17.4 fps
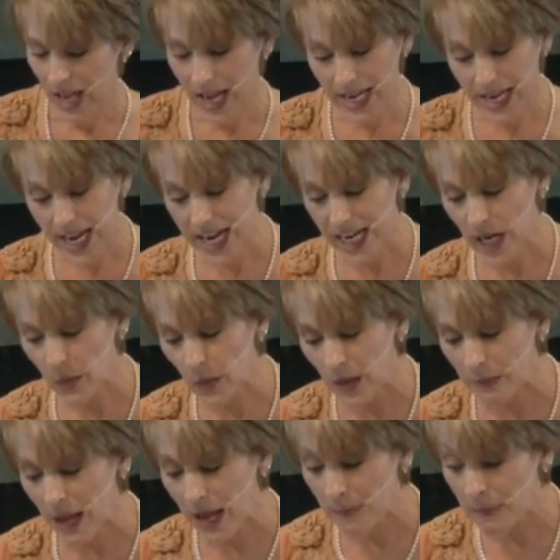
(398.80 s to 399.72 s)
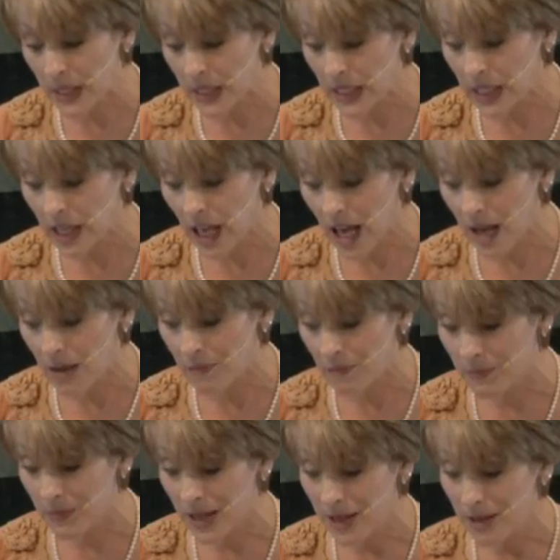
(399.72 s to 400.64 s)
I hate it when my mint
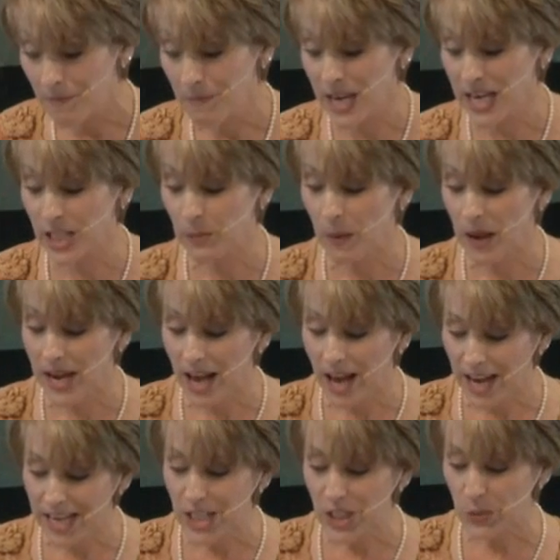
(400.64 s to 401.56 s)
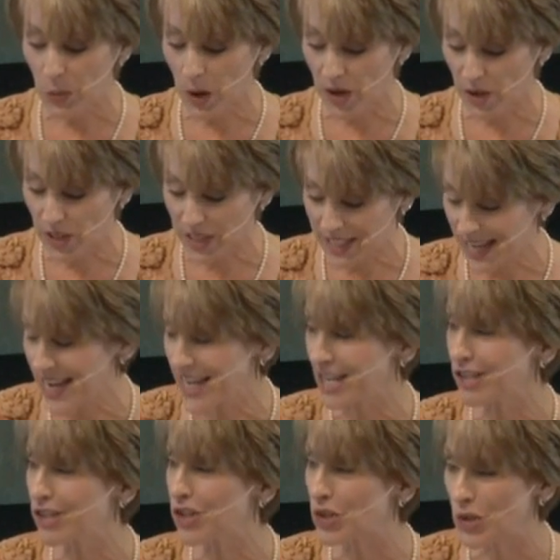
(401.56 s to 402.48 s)
gum makes my ice water
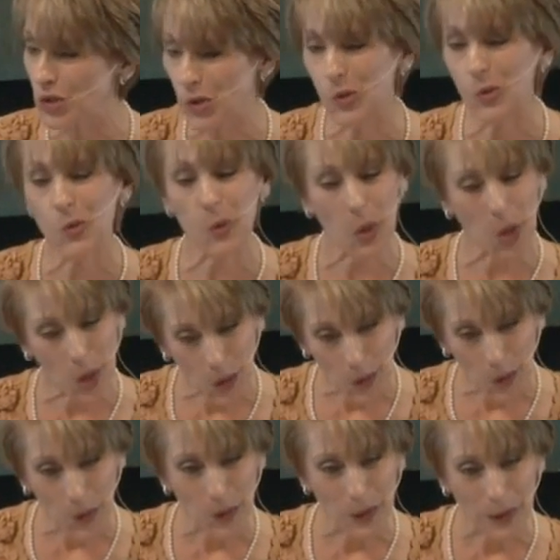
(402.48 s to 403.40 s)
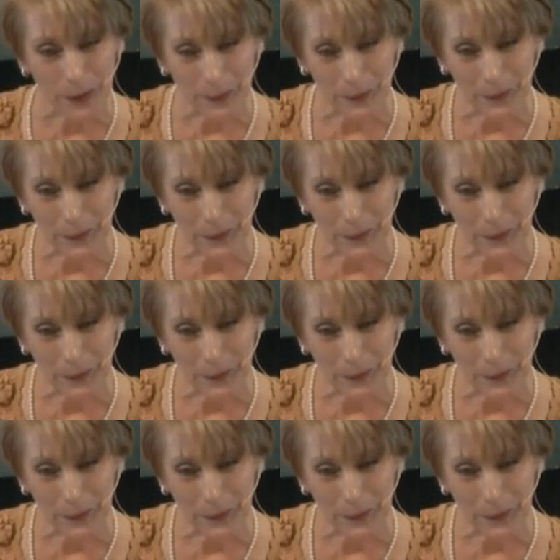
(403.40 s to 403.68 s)
taste too cold